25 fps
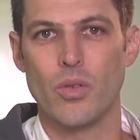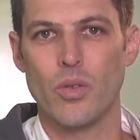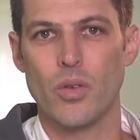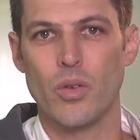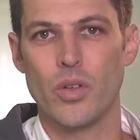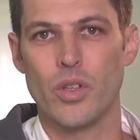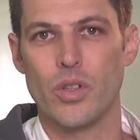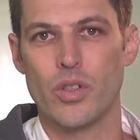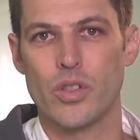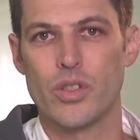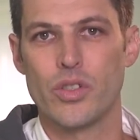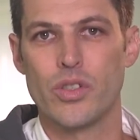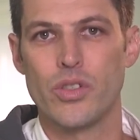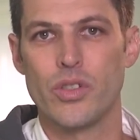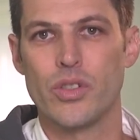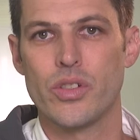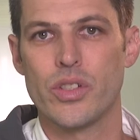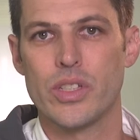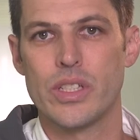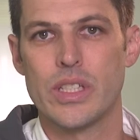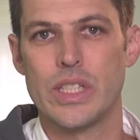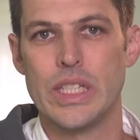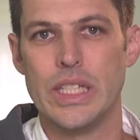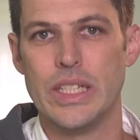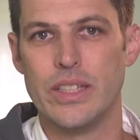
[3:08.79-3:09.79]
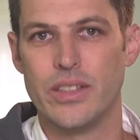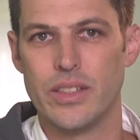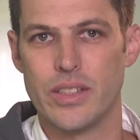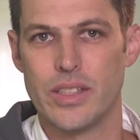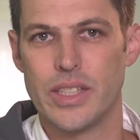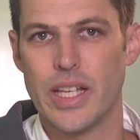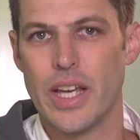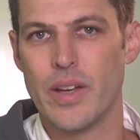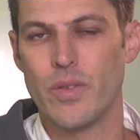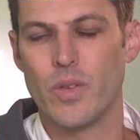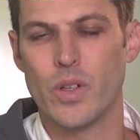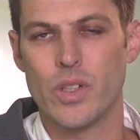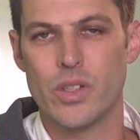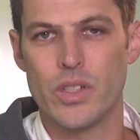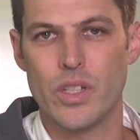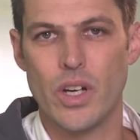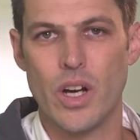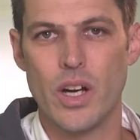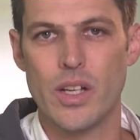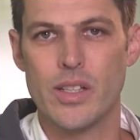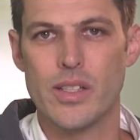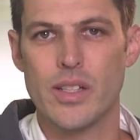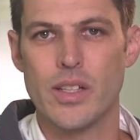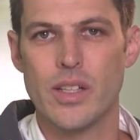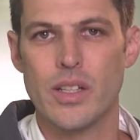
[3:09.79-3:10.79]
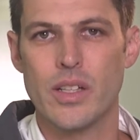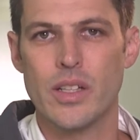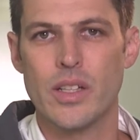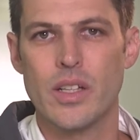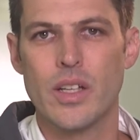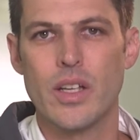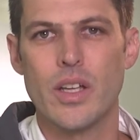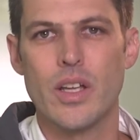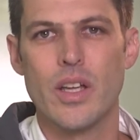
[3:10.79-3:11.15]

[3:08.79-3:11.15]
or your students need to save on data,